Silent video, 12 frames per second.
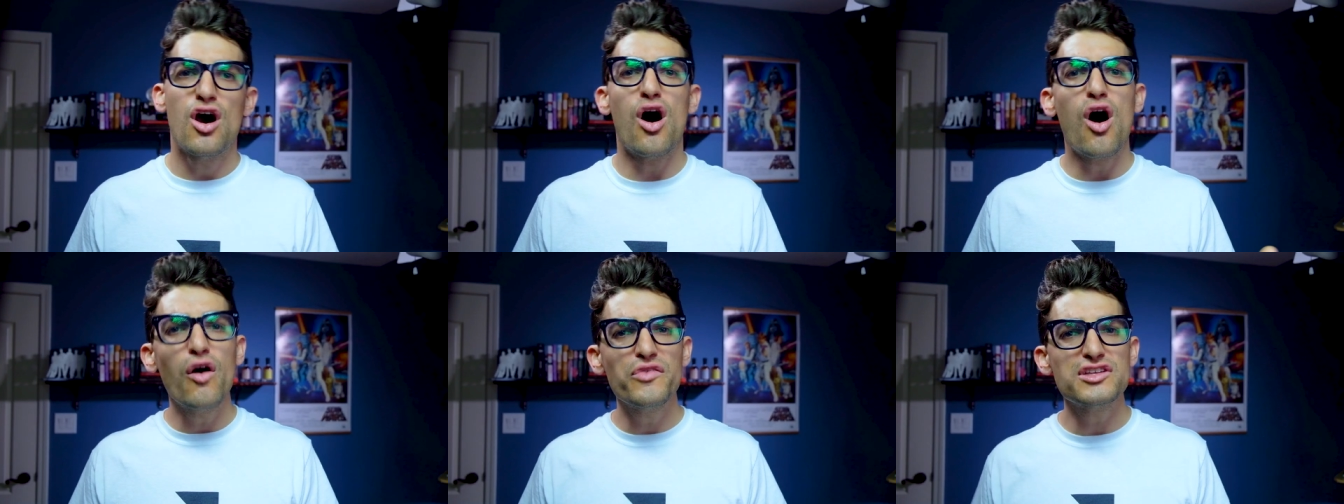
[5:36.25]

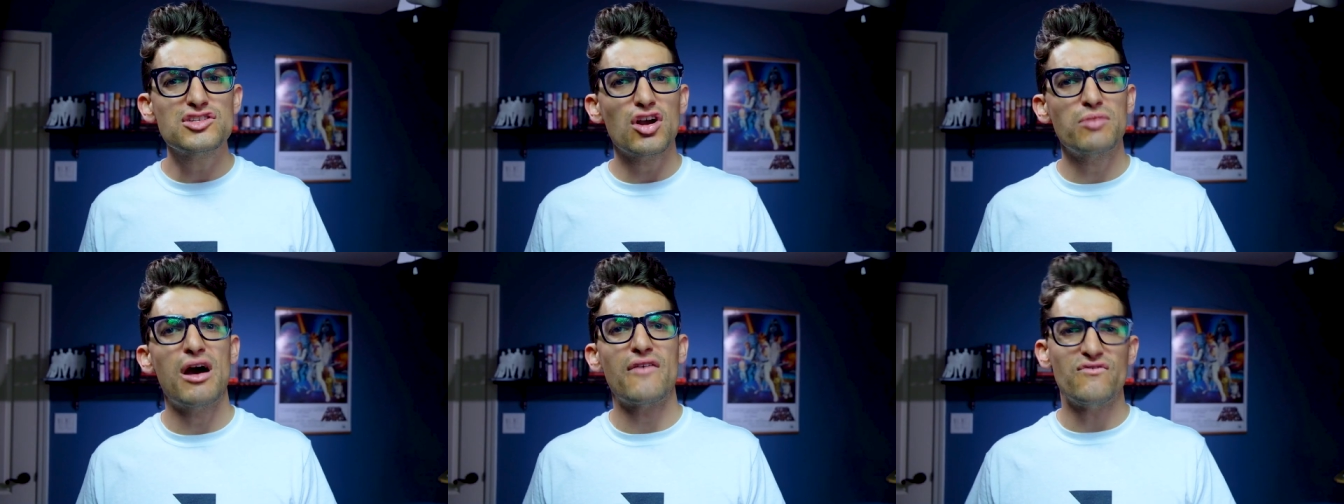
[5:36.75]
All this talk
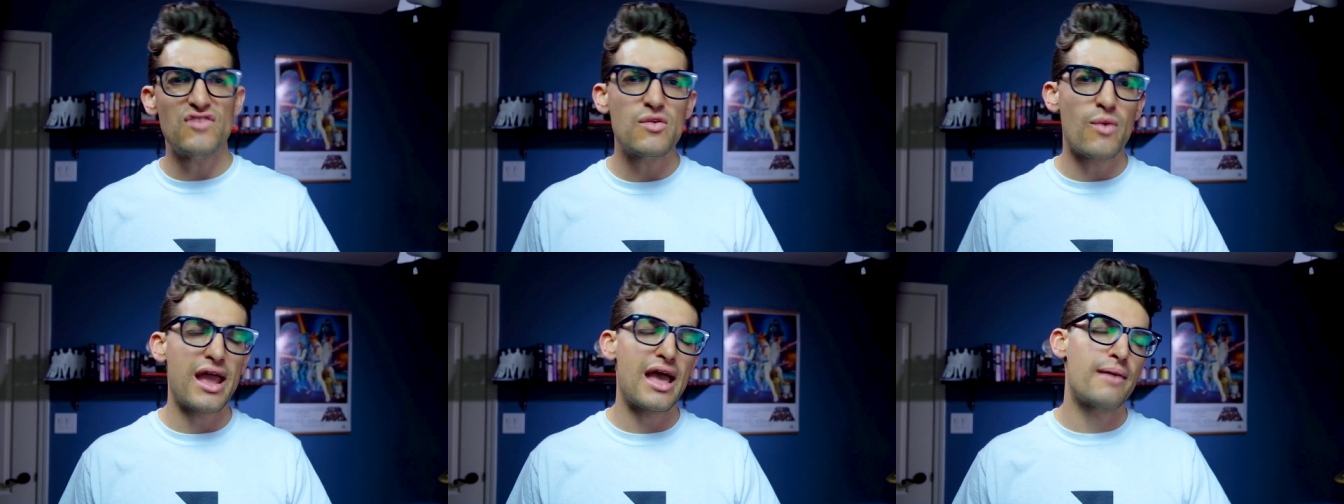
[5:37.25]
about
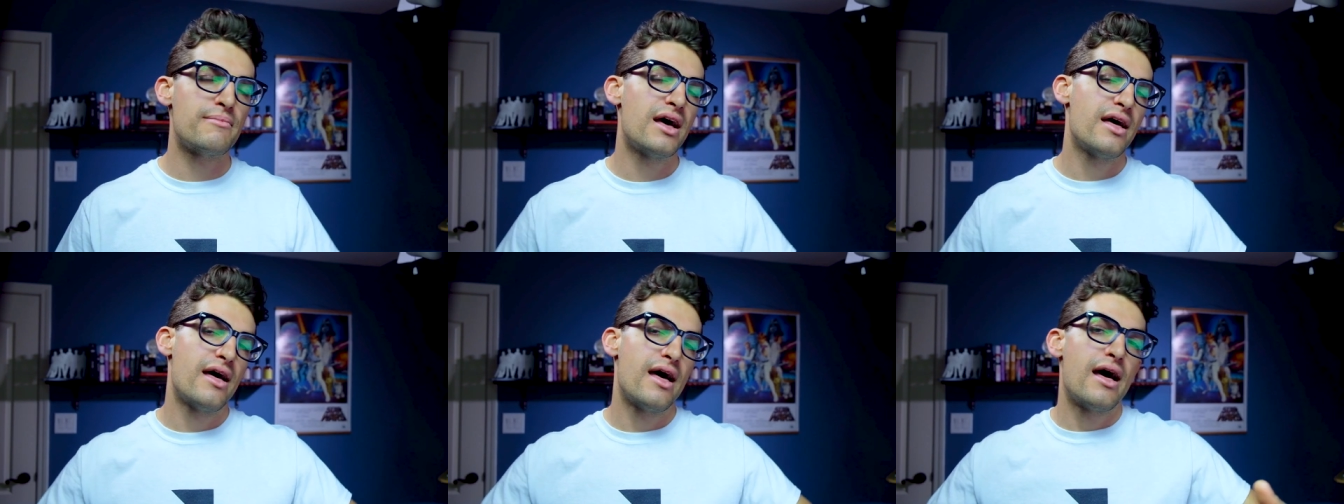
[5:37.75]
VRAM,
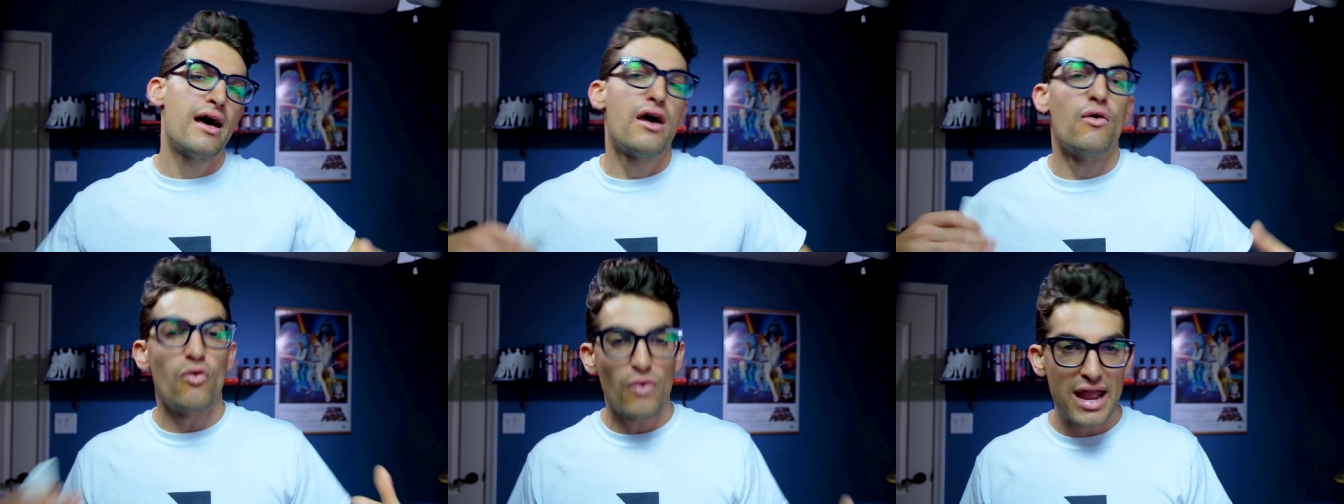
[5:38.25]

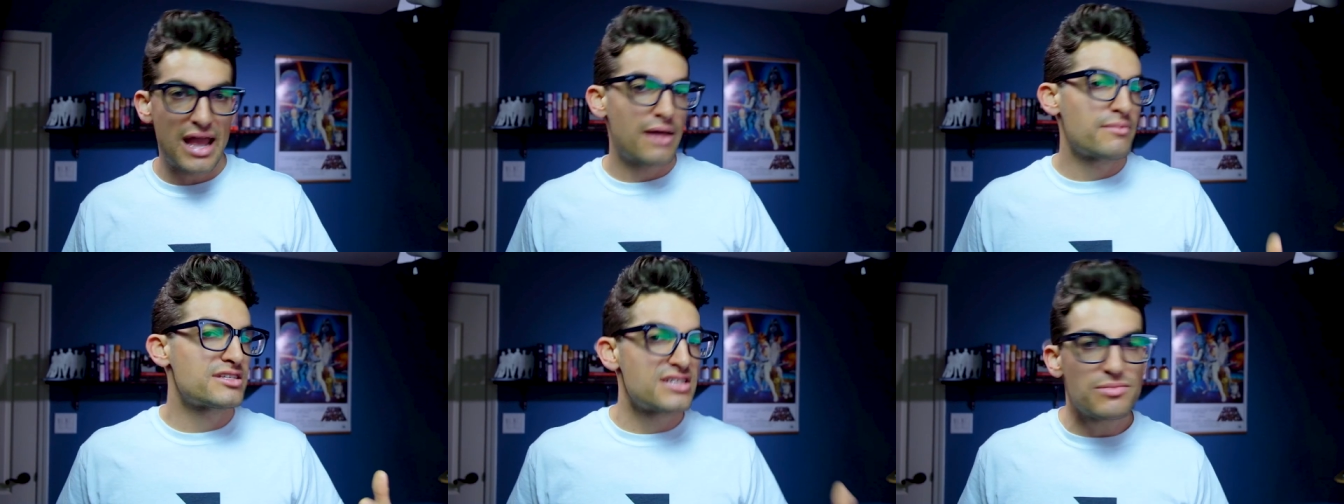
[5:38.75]

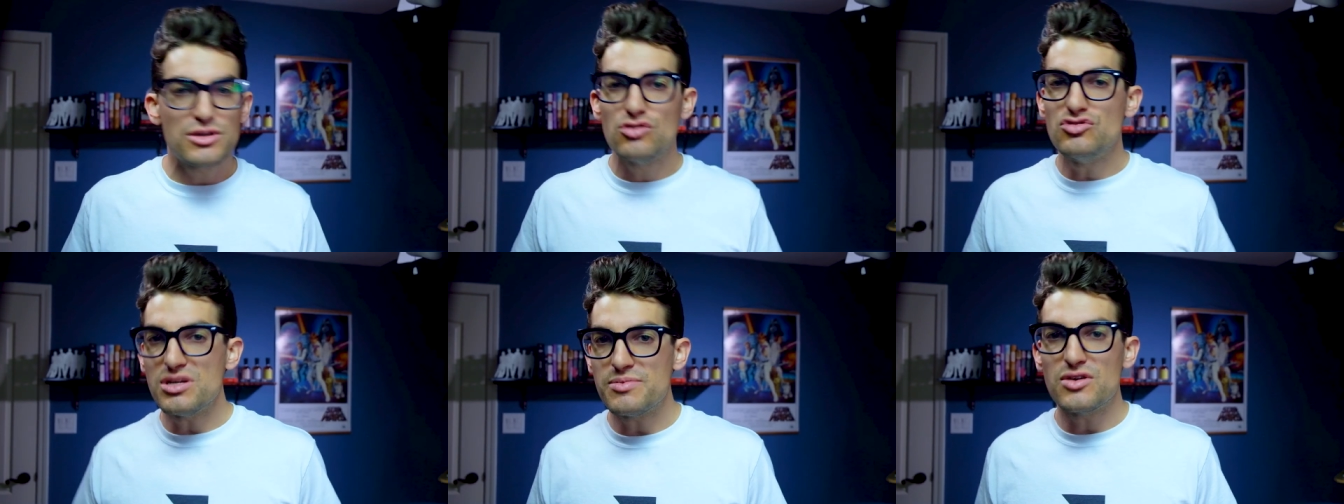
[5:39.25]
RAM, CPU,
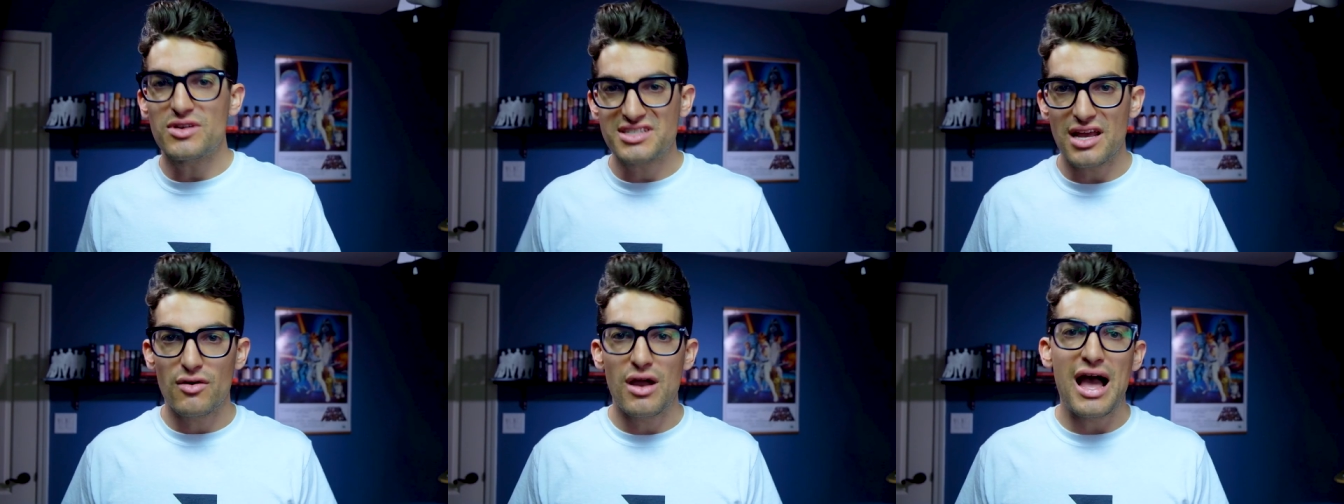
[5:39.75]
GPU, etc.